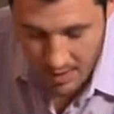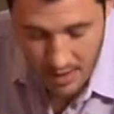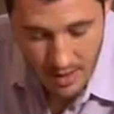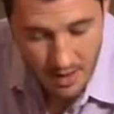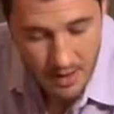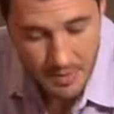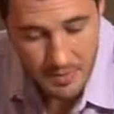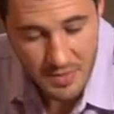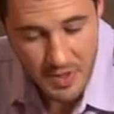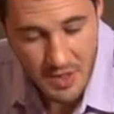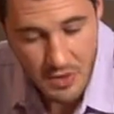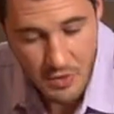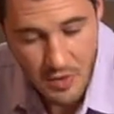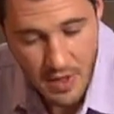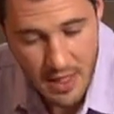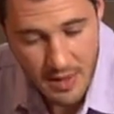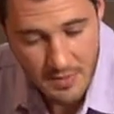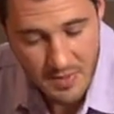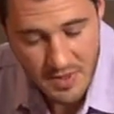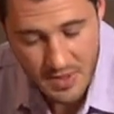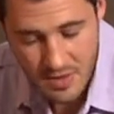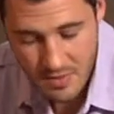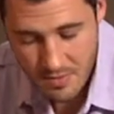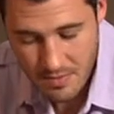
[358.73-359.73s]
Now I'm going to
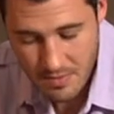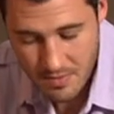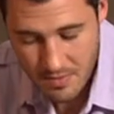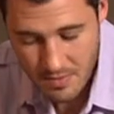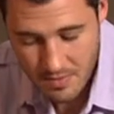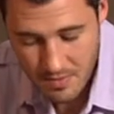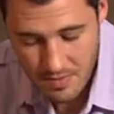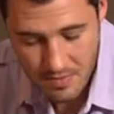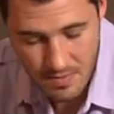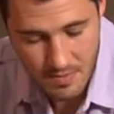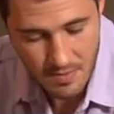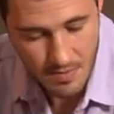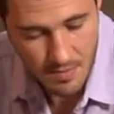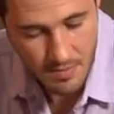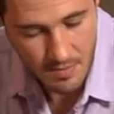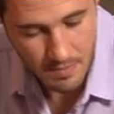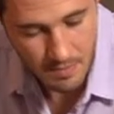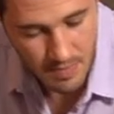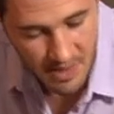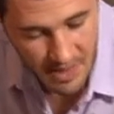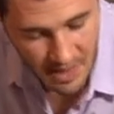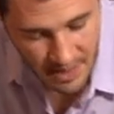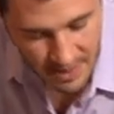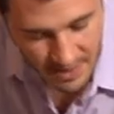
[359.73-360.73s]
grab some
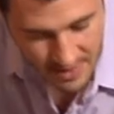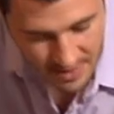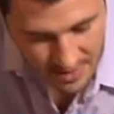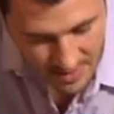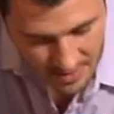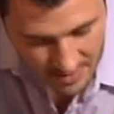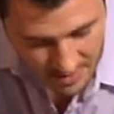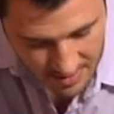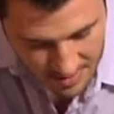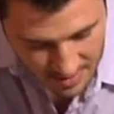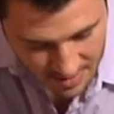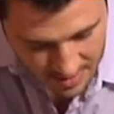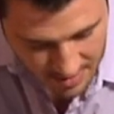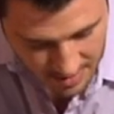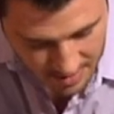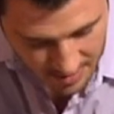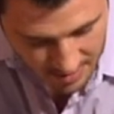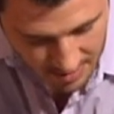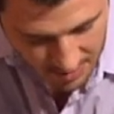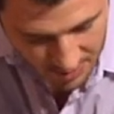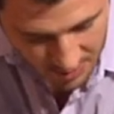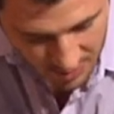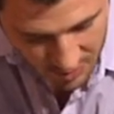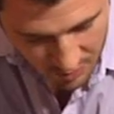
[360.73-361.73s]
beets,
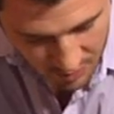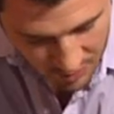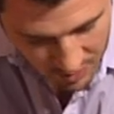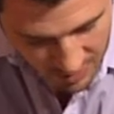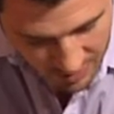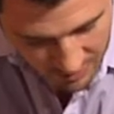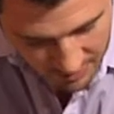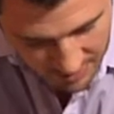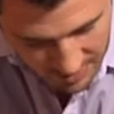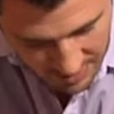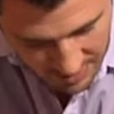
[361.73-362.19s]
put one over